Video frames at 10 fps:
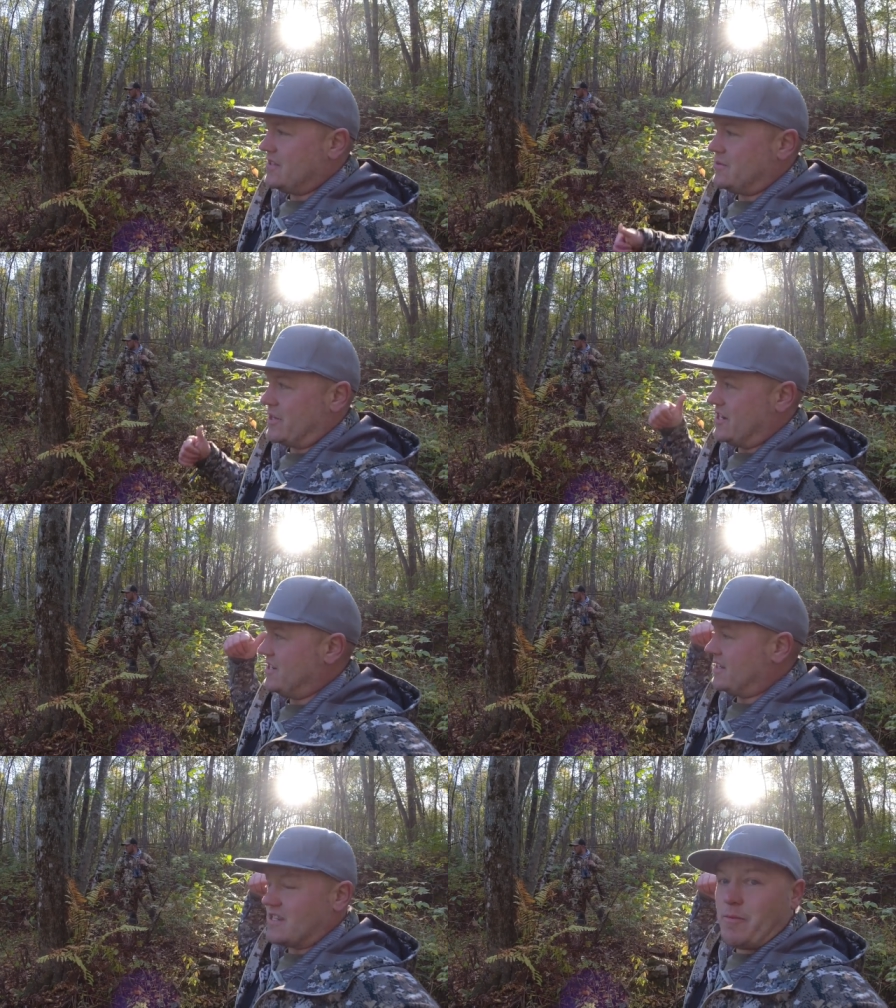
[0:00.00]
So we're gonna
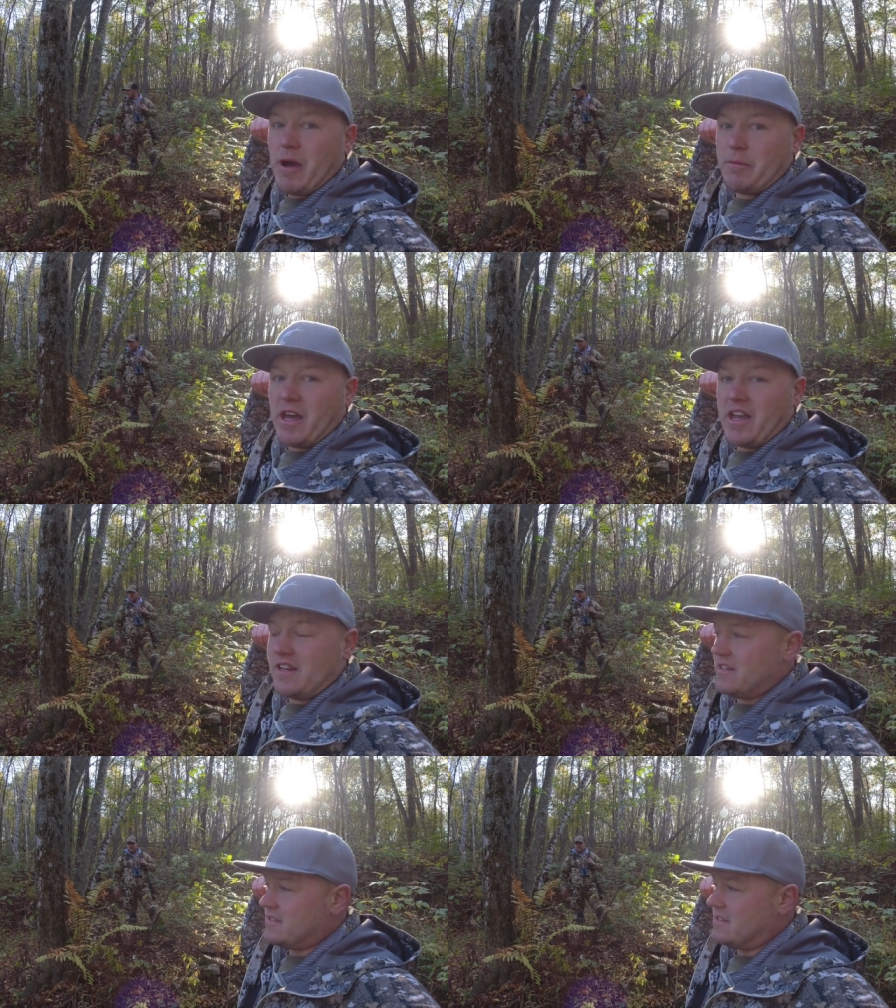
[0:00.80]
check the spot
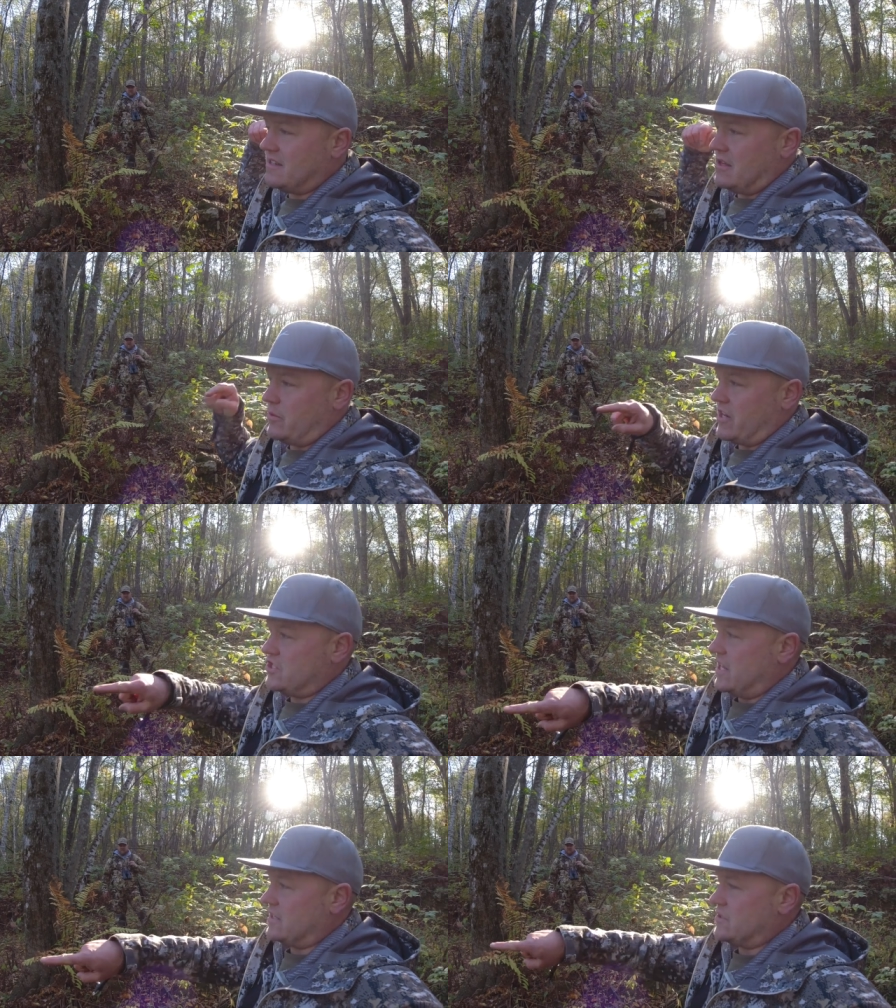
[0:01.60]
behind us. We're
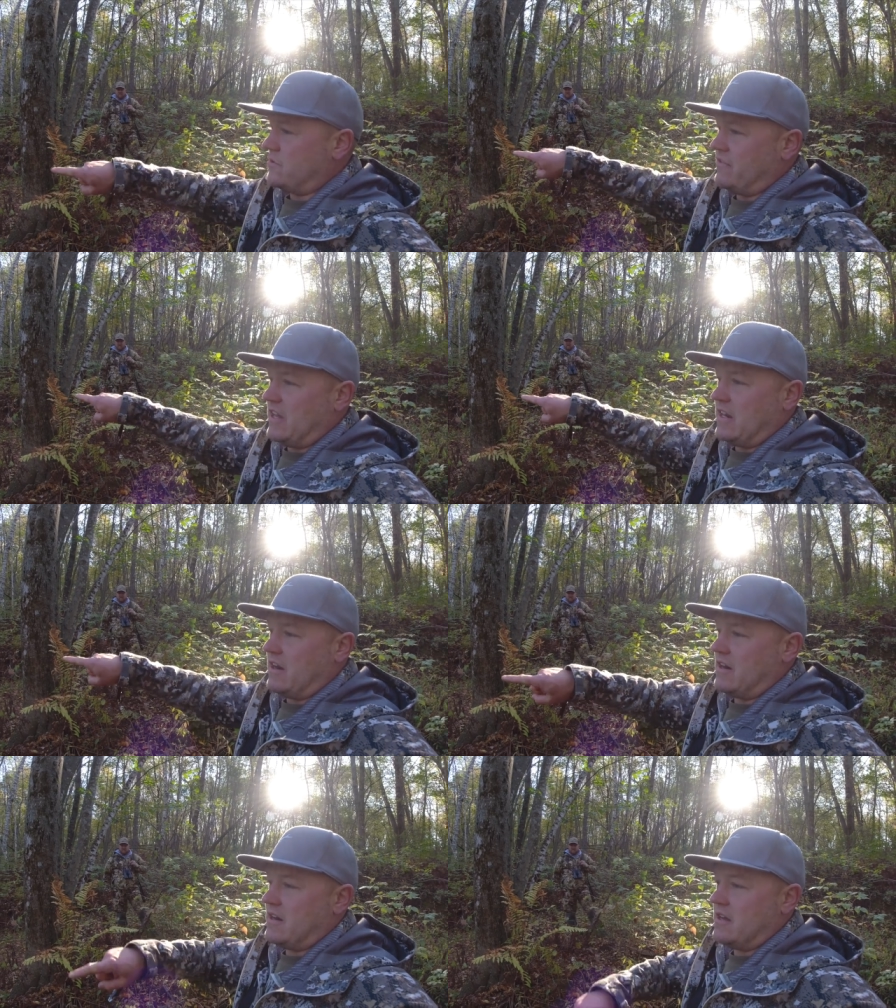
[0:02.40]
gonna check this ravine
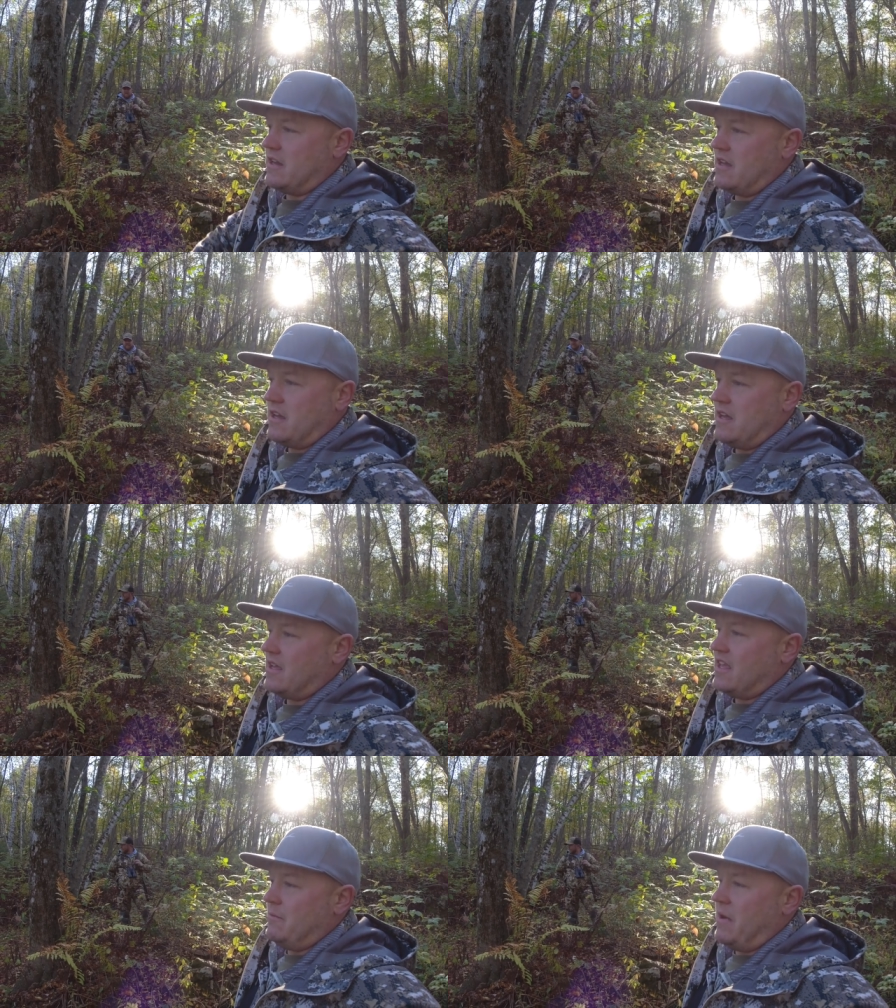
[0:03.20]
here.
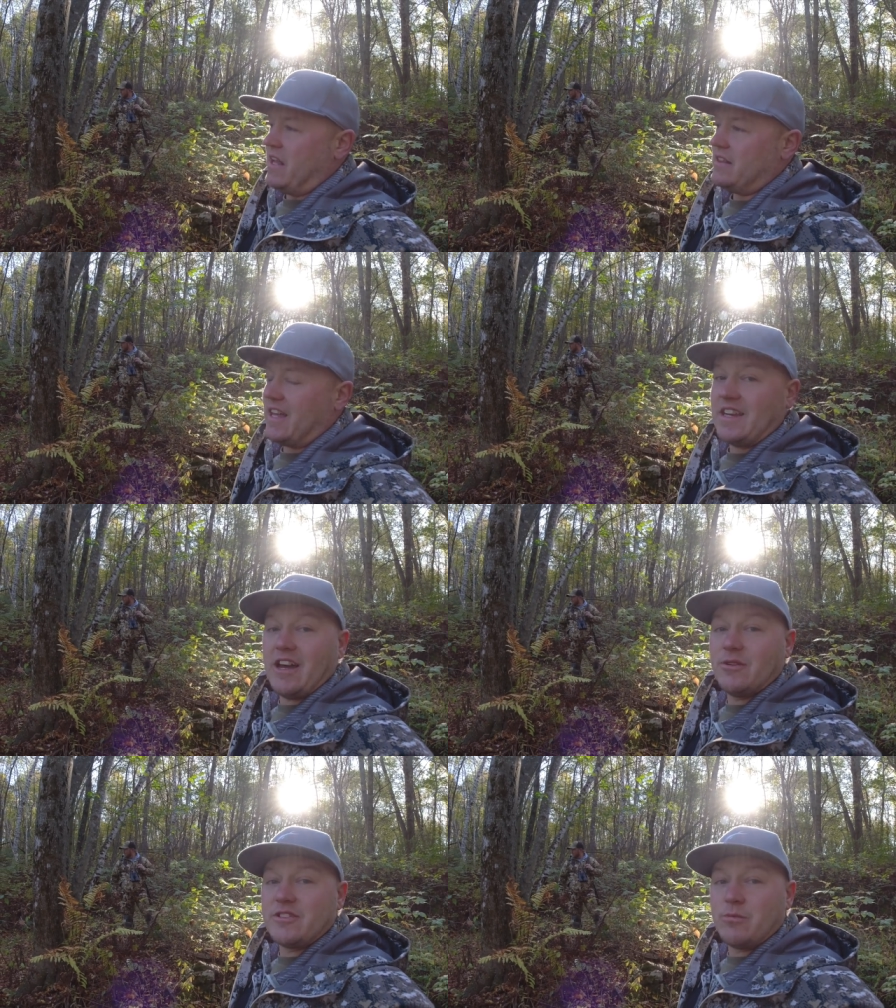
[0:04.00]
He might have laid
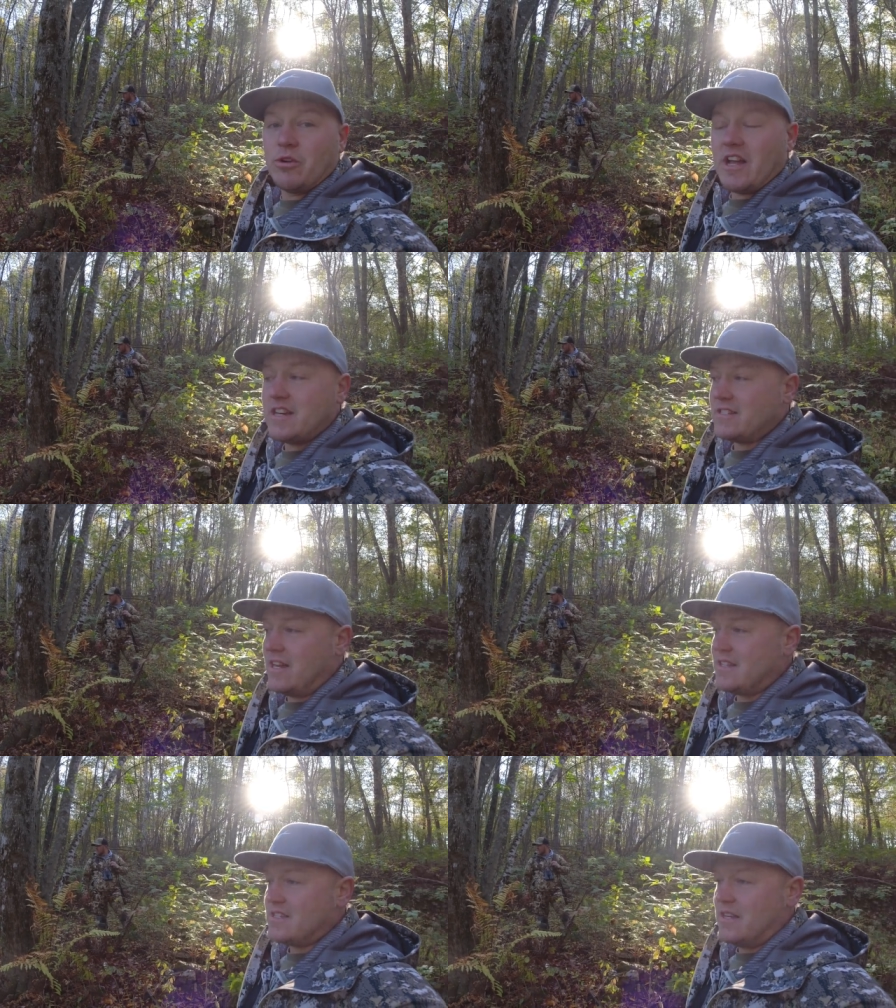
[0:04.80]
down somewhere last
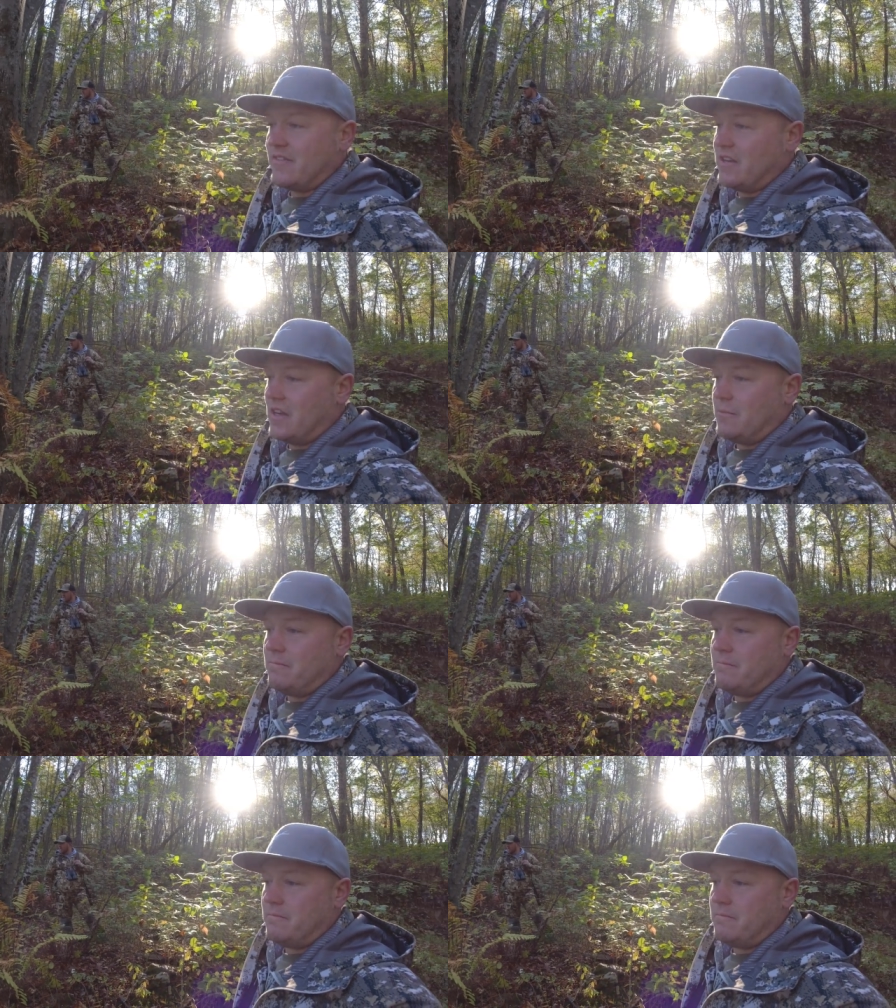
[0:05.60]
night, stiffened up.